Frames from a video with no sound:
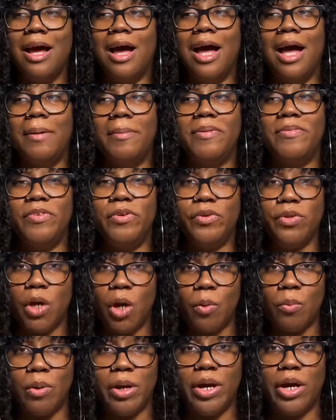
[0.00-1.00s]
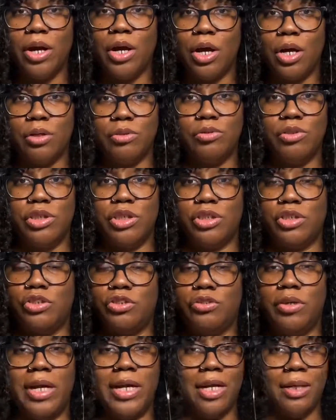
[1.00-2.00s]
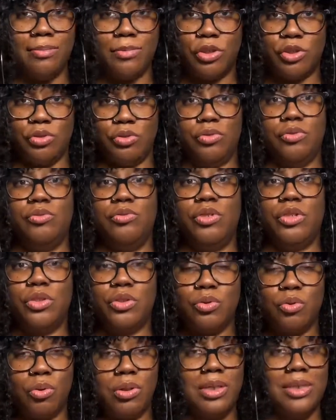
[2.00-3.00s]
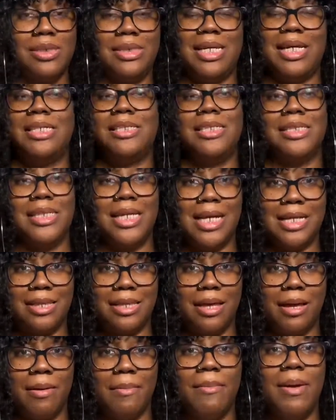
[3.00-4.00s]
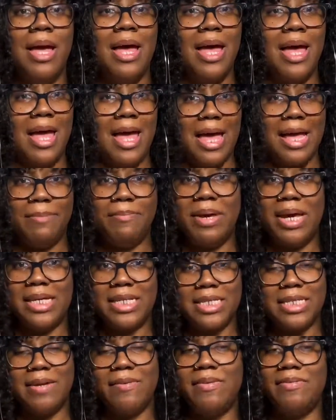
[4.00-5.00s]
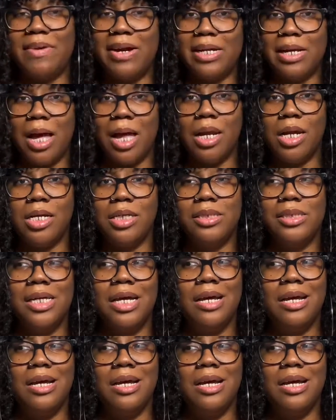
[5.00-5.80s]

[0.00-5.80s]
If you don't want to go just straight up to the source and just get them and pay the $75,